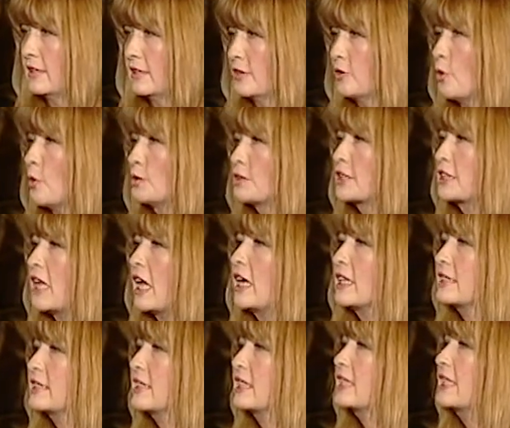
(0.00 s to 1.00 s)
those
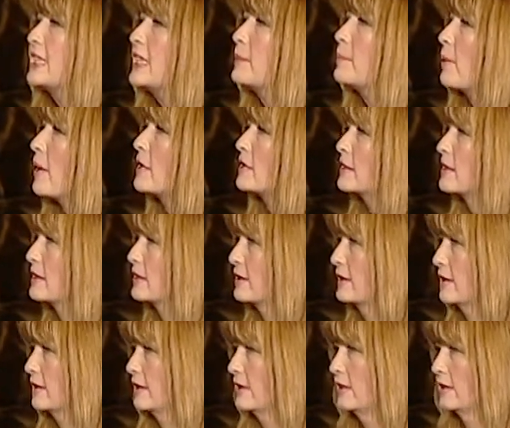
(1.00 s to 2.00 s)
lies that keep us
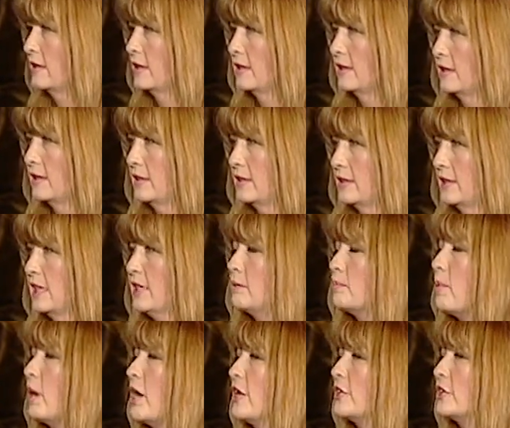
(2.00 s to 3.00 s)
in
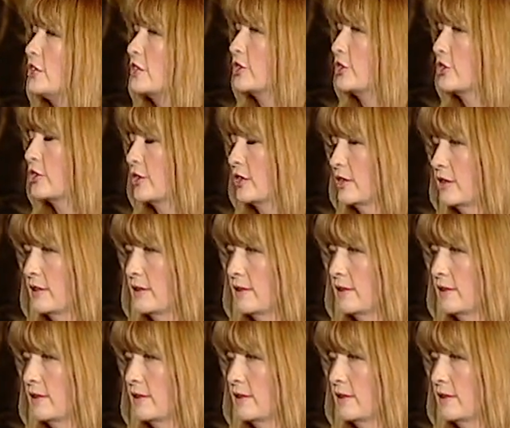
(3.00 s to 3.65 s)
bondage.